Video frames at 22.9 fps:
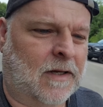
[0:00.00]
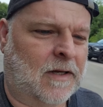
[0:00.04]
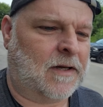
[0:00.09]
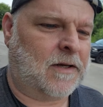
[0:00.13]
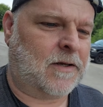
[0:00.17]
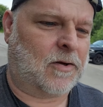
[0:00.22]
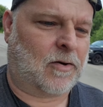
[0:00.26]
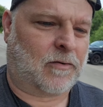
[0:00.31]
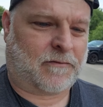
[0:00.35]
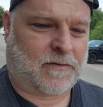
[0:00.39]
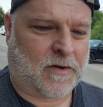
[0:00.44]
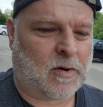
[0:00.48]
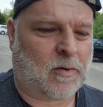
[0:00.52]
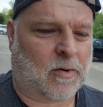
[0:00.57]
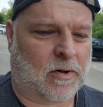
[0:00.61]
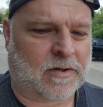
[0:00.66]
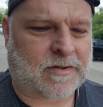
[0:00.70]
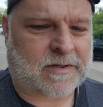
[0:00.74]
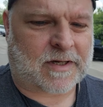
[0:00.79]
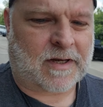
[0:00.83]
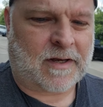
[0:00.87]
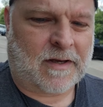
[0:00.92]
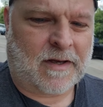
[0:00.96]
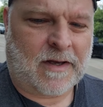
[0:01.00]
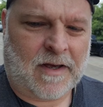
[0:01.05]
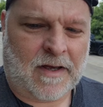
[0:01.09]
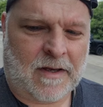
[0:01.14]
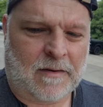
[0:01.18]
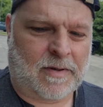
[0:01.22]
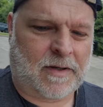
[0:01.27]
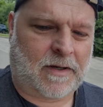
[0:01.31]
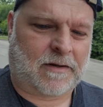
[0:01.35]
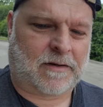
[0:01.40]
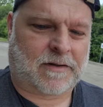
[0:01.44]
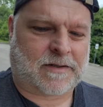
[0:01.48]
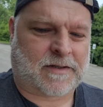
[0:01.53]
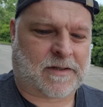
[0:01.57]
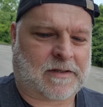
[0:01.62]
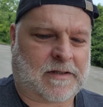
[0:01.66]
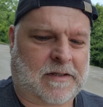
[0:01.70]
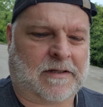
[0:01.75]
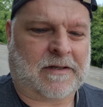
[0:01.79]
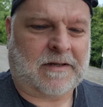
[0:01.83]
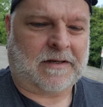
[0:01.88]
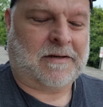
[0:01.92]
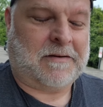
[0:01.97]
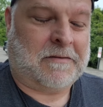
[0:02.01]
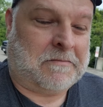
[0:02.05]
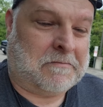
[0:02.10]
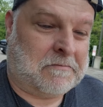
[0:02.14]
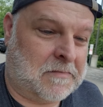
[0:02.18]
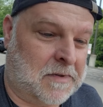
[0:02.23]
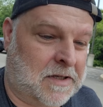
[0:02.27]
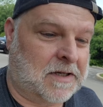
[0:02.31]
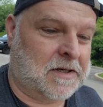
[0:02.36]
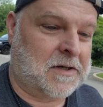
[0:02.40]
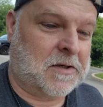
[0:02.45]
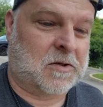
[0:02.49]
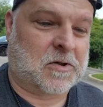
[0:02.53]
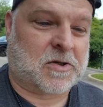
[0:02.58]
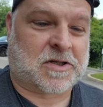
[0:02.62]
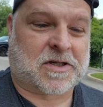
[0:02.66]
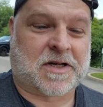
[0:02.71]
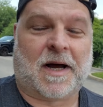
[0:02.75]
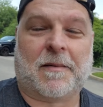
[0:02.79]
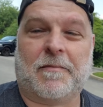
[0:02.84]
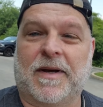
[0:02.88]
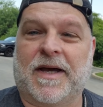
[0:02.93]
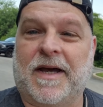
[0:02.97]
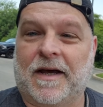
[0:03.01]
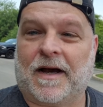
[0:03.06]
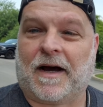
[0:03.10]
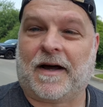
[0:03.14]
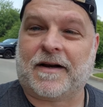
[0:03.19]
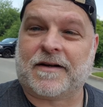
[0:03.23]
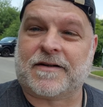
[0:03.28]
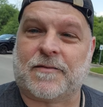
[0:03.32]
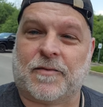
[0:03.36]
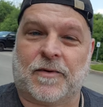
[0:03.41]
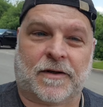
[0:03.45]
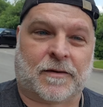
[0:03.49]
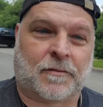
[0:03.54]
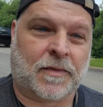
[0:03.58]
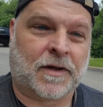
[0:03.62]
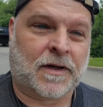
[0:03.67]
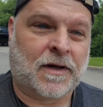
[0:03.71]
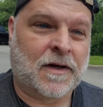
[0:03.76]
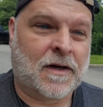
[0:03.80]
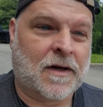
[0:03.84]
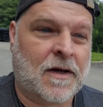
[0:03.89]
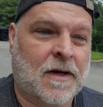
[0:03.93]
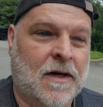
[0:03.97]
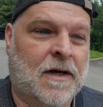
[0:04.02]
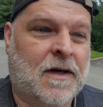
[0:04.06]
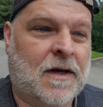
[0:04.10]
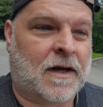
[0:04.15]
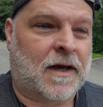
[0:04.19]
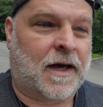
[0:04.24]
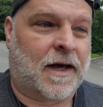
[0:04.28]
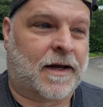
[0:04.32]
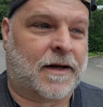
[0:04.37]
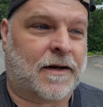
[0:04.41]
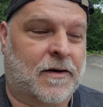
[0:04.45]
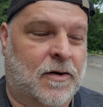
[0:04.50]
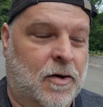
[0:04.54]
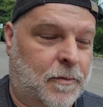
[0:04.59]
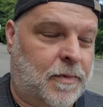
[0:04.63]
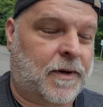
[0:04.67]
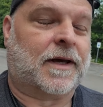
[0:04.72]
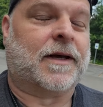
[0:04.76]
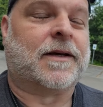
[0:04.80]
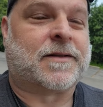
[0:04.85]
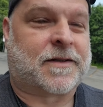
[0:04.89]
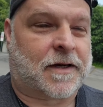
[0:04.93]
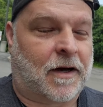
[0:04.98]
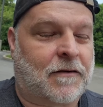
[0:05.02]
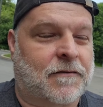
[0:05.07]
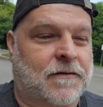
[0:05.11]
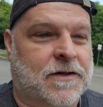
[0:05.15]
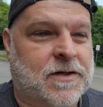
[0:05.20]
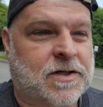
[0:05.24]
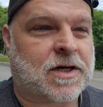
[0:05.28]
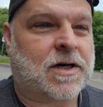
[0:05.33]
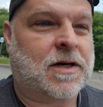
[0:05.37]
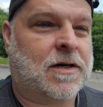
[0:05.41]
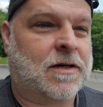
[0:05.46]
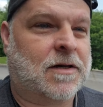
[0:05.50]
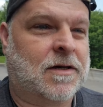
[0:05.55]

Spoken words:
your viewers, because you're just not being honest with them, and you're being selfish.